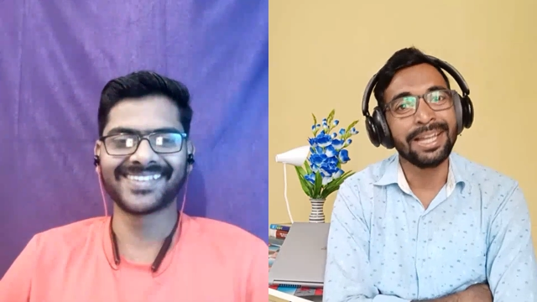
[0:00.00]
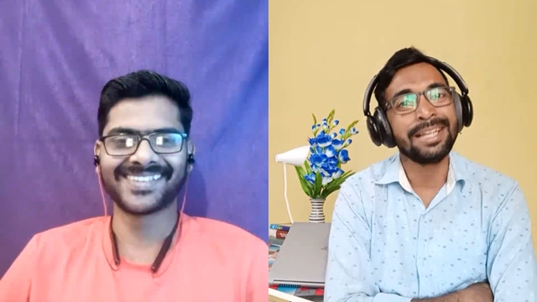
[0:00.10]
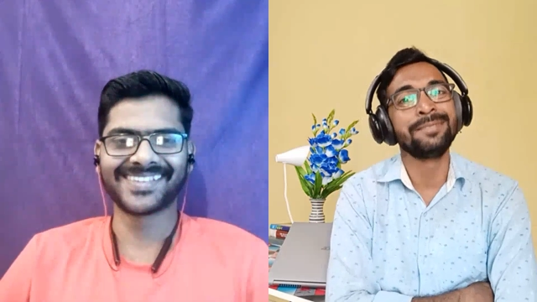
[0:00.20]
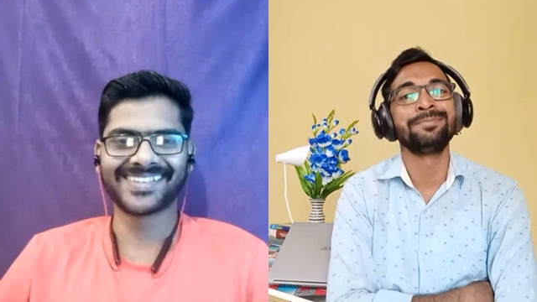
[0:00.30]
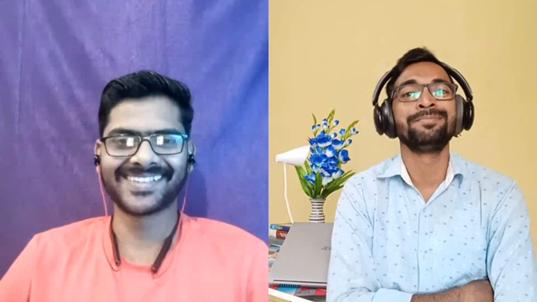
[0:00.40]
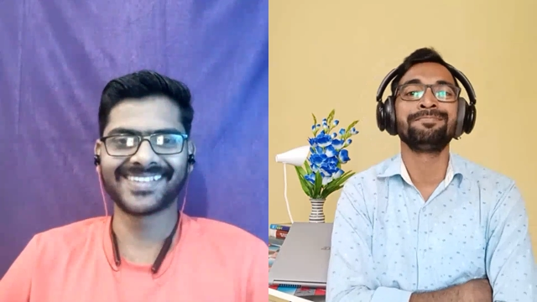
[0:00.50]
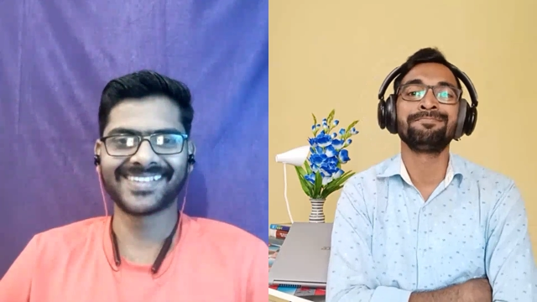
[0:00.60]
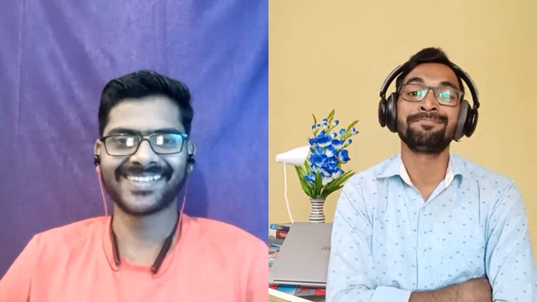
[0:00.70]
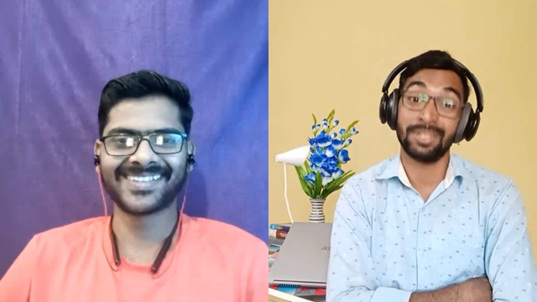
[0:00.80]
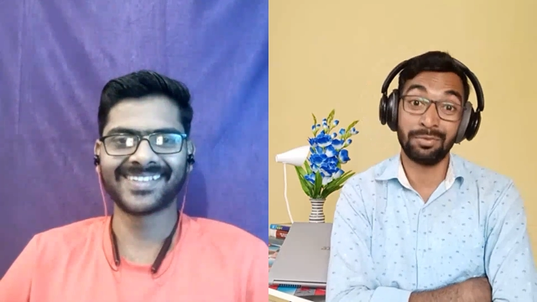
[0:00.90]
Speaker 1: well
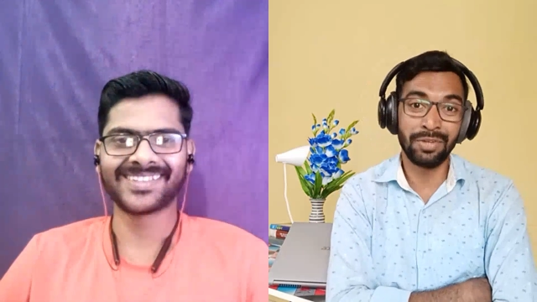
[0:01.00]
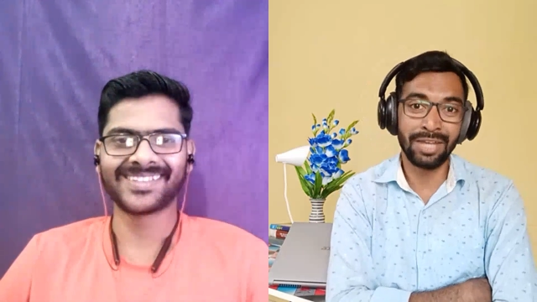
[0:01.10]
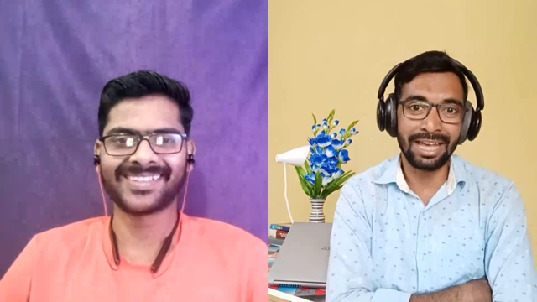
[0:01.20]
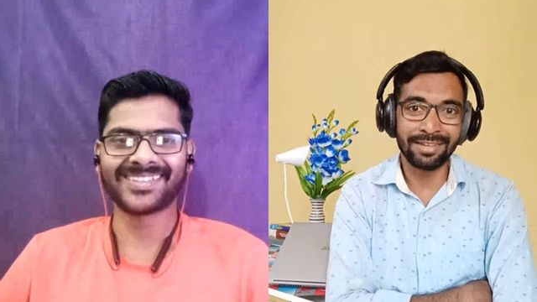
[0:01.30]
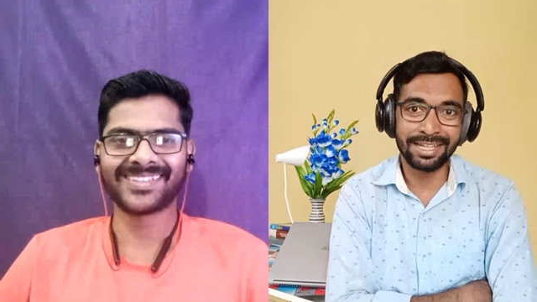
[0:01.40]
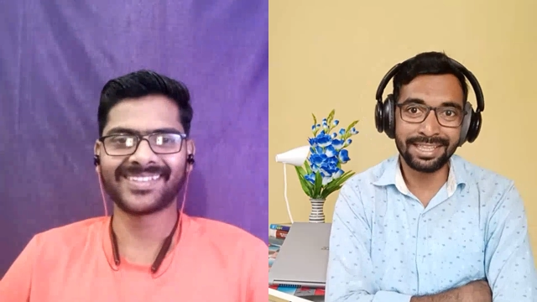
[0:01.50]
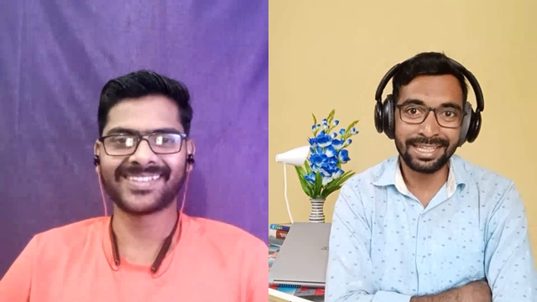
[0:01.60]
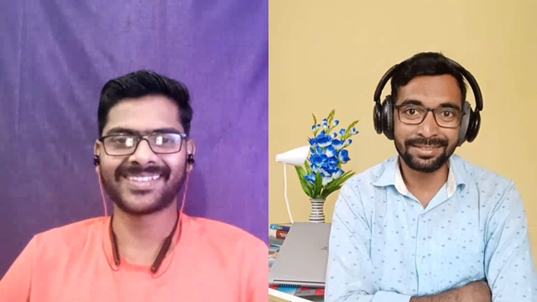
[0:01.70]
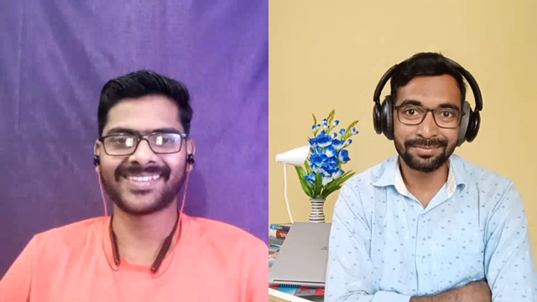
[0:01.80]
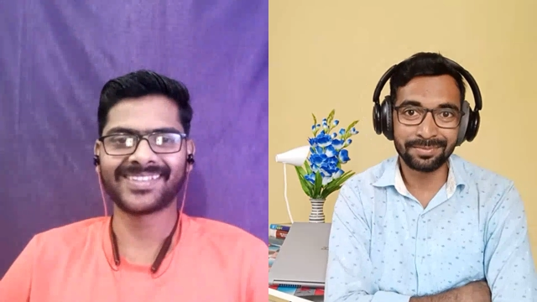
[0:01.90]
mm, if you have
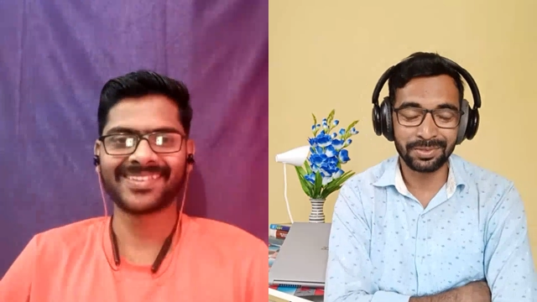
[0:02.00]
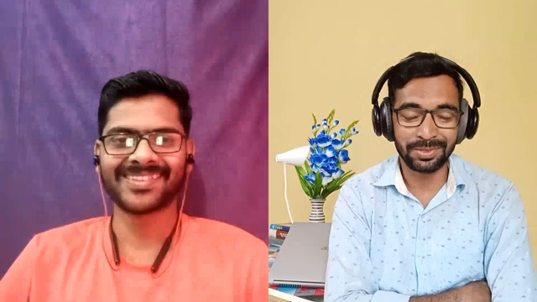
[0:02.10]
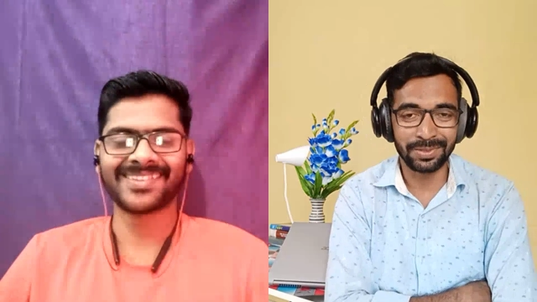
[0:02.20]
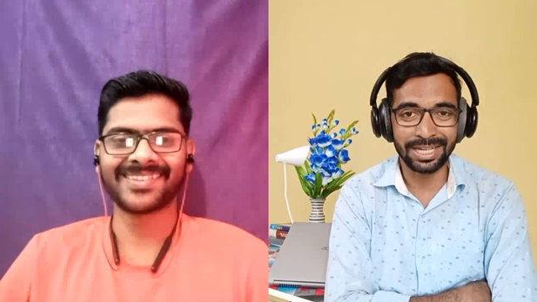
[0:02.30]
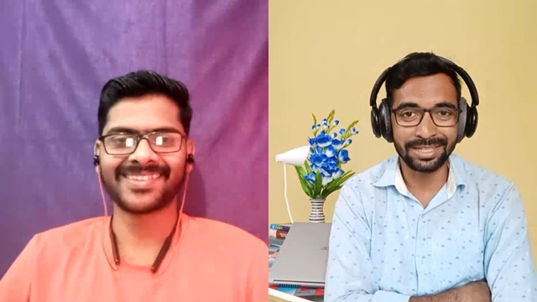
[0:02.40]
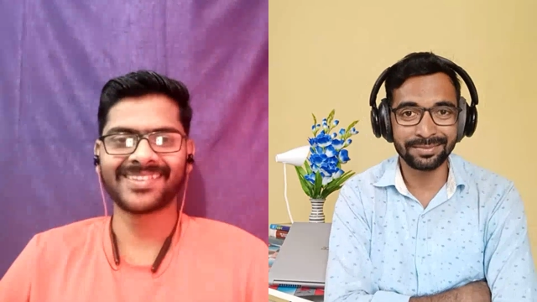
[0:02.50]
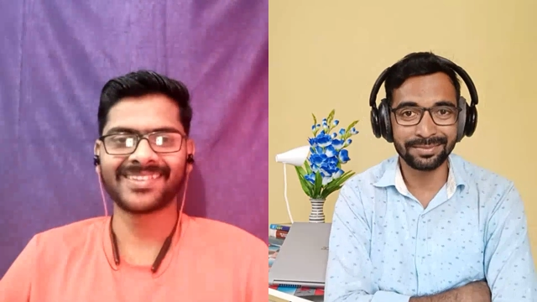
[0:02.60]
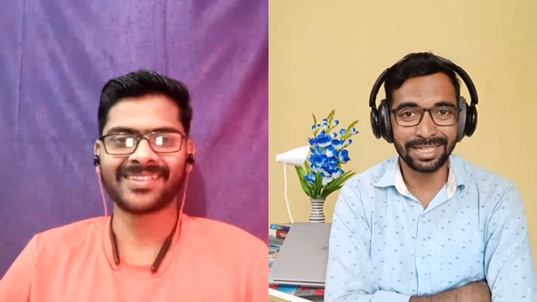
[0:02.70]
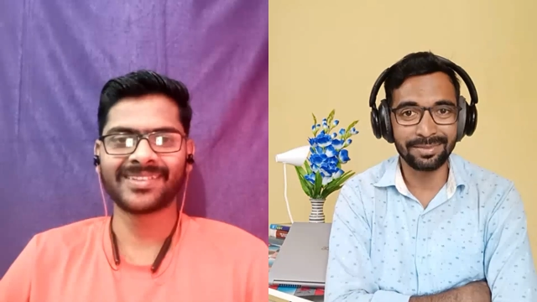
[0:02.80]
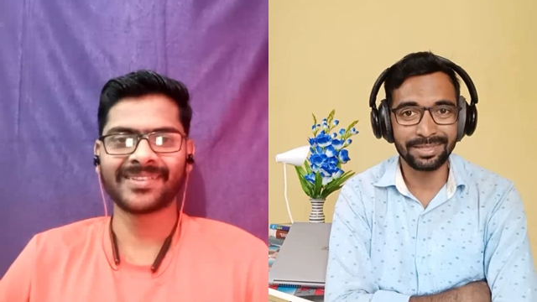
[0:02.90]
anything to you
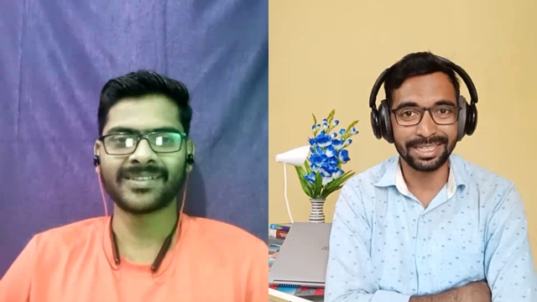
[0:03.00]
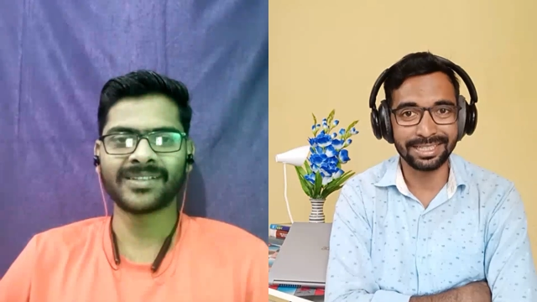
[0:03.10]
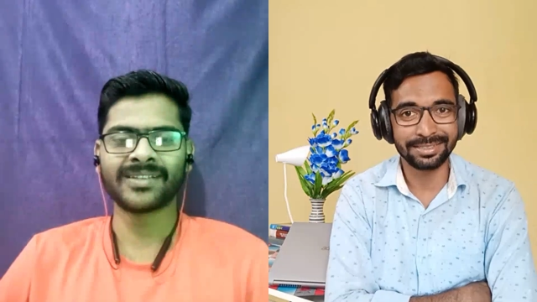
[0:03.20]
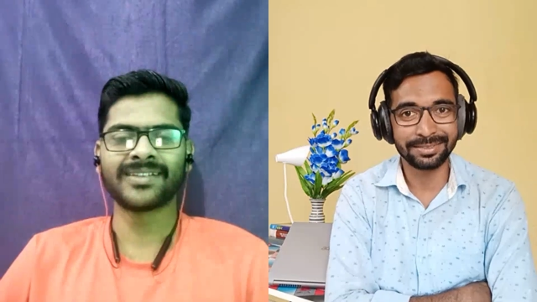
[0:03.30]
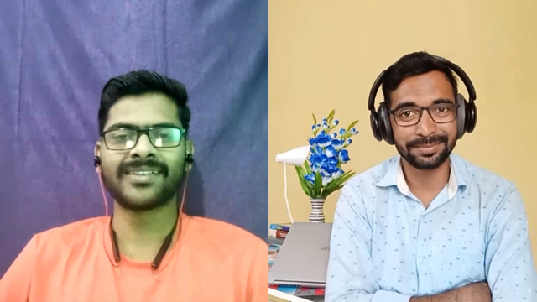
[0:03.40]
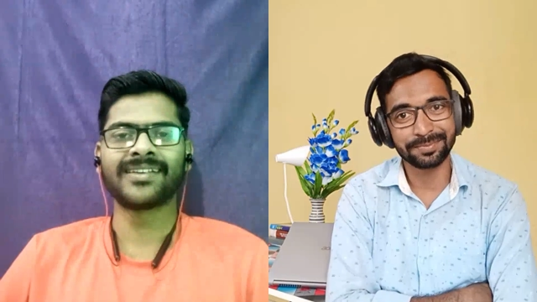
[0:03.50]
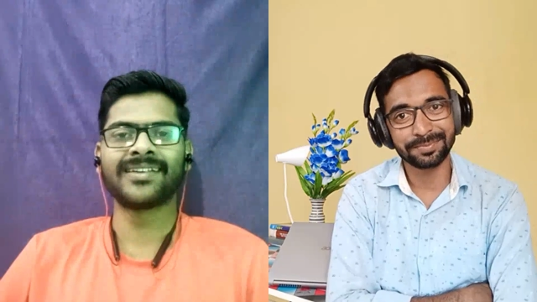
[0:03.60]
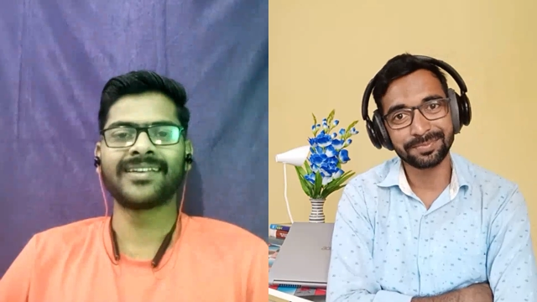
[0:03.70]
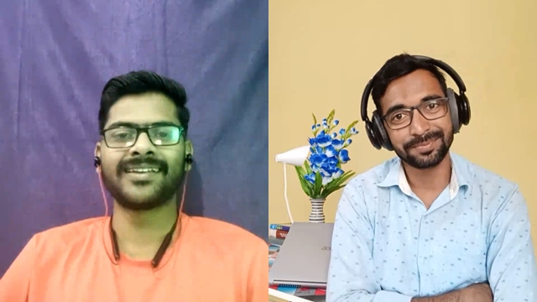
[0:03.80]
can tell me then